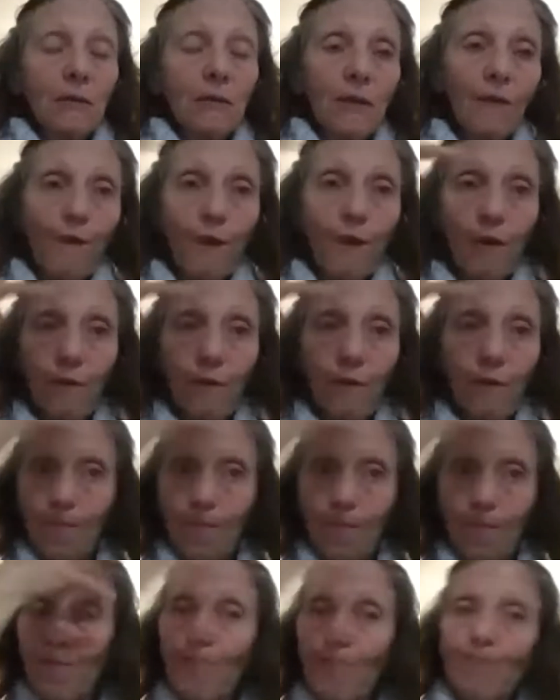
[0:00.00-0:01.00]
different
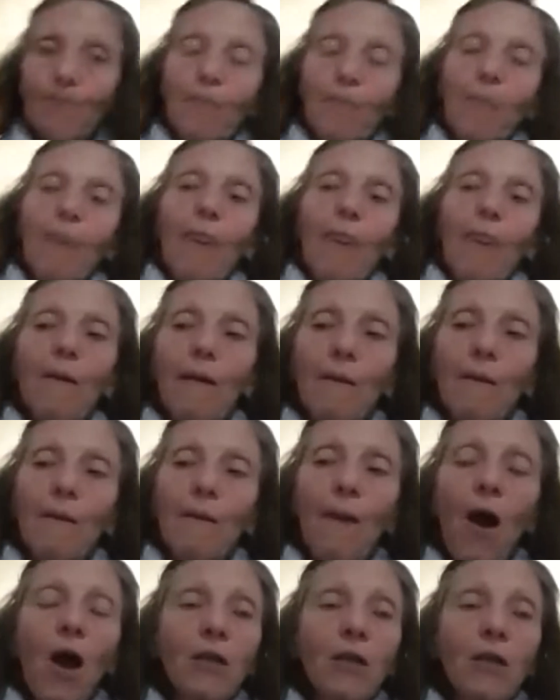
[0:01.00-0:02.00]

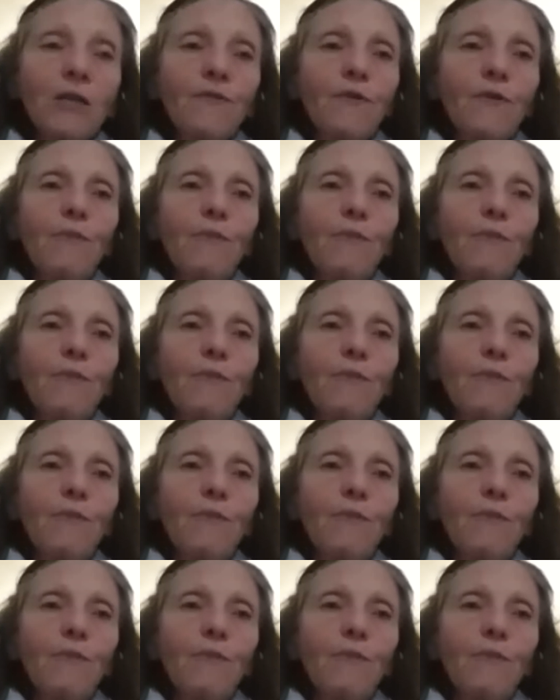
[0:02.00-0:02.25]
parts of the